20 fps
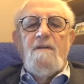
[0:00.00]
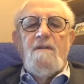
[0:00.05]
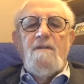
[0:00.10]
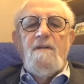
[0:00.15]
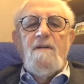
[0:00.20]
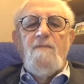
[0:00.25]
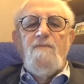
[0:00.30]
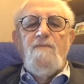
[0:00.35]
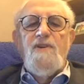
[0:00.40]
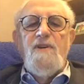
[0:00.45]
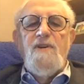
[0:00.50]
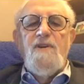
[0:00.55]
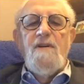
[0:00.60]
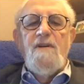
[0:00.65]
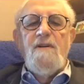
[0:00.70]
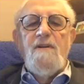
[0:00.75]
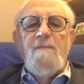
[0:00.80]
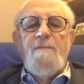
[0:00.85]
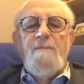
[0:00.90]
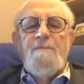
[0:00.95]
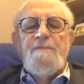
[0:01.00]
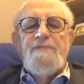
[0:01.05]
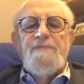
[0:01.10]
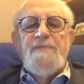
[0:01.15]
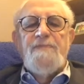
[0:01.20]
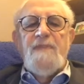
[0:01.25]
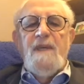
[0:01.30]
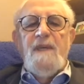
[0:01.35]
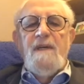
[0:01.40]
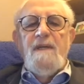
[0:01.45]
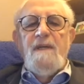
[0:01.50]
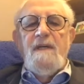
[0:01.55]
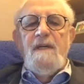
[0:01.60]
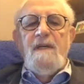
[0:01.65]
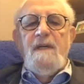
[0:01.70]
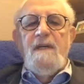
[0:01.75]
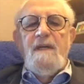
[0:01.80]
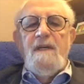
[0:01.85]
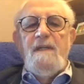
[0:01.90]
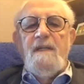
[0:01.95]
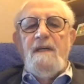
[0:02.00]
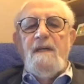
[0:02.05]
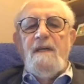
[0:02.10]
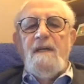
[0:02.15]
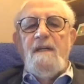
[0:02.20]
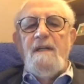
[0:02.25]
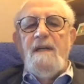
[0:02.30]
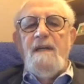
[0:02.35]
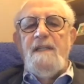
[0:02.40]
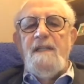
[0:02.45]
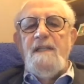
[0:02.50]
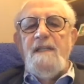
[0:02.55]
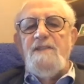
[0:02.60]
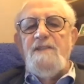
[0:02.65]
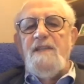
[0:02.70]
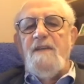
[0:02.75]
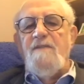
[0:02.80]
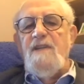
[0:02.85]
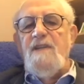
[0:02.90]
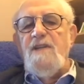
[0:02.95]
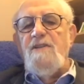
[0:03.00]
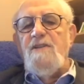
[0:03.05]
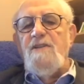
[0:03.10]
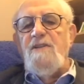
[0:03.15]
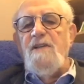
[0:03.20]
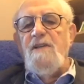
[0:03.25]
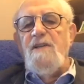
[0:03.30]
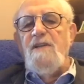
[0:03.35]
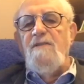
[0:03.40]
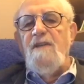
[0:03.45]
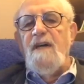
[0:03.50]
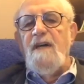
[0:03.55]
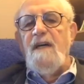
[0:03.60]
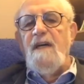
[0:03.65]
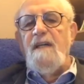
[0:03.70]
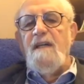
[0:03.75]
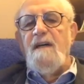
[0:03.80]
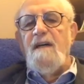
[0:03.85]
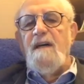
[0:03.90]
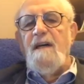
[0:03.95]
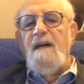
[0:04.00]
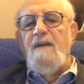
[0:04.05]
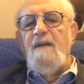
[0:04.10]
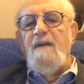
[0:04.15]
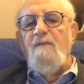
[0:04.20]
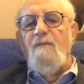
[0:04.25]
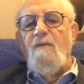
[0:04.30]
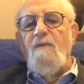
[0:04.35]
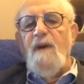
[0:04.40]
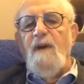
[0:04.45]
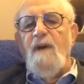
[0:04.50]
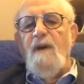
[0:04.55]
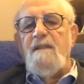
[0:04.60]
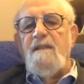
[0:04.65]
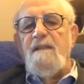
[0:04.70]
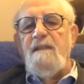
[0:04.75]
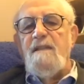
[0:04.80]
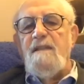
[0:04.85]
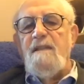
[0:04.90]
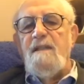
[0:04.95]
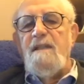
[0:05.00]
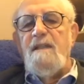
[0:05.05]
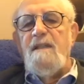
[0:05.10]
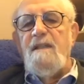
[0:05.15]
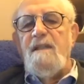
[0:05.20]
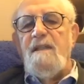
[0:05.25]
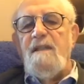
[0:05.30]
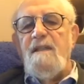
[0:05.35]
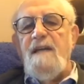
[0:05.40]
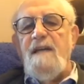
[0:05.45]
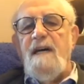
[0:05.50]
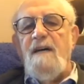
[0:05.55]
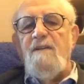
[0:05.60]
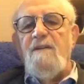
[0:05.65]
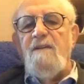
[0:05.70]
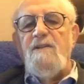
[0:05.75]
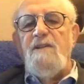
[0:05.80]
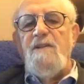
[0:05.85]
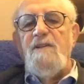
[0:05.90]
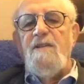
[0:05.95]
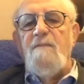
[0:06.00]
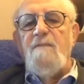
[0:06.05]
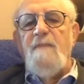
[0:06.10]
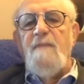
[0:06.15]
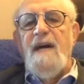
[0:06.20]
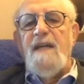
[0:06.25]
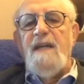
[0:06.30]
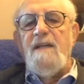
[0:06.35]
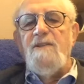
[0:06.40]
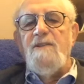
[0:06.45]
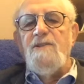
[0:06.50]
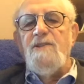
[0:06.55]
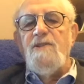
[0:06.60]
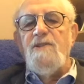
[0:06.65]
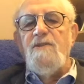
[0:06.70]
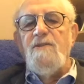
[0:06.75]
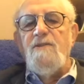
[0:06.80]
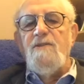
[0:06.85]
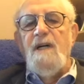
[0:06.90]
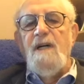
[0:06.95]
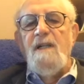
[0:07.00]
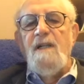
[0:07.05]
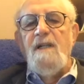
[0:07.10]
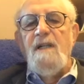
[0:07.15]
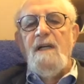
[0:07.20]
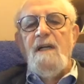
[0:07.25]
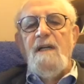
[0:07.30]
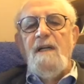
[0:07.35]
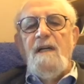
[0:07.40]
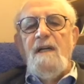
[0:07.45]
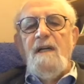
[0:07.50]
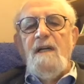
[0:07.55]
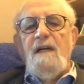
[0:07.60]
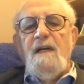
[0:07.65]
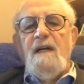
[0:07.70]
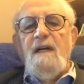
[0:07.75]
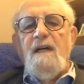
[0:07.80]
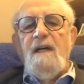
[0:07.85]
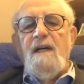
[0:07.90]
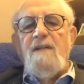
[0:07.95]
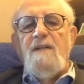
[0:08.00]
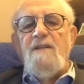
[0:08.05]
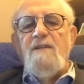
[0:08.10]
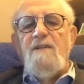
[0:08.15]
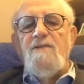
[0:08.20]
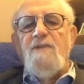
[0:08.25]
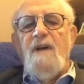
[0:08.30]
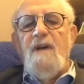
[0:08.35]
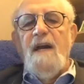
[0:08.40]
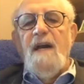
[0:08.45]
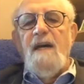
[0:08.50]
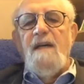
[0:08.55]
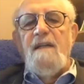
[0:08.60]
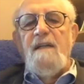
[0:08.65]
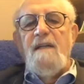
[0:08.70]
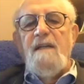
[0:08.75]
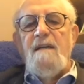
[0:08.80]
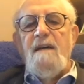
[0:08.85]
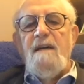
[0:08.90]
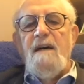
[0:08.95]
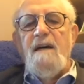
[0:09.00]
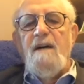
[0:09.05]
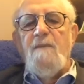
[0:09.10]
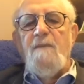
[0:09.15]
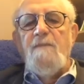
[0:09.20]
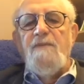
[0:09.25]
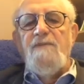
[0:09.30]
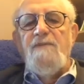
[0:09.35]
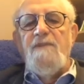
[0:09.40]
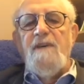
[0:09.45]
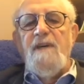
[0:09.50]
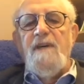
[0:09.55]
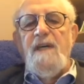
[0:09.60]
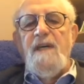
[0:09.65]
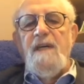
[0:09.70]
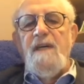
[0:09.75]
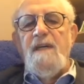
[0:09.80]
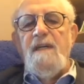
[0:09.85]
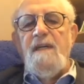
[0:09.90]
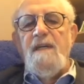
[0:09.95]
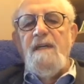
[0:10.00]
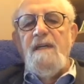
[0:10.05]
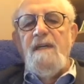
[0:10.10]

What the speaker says: computer. In 1972, then I went down to the medical school to try and help the